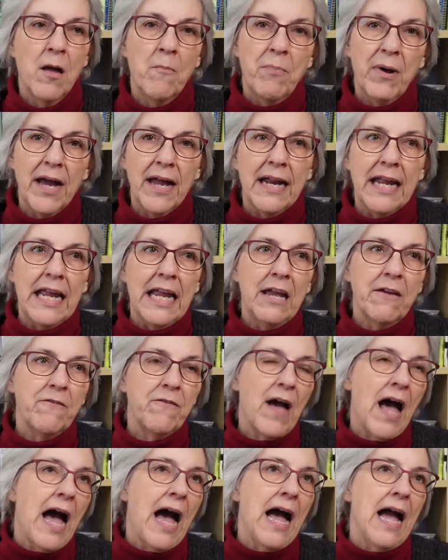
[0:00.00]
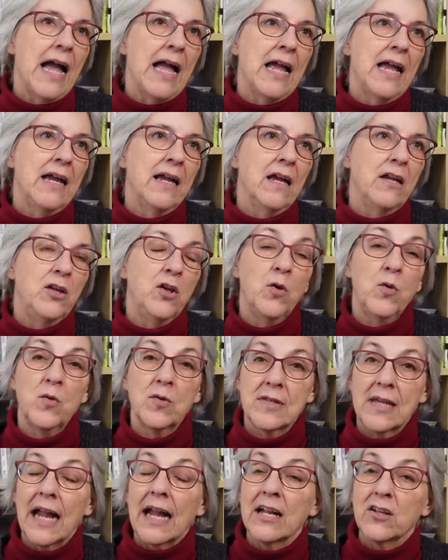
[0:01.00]
But if I
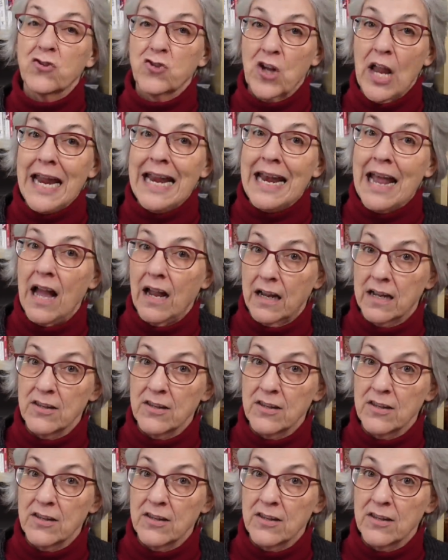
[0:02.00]
use like a chainette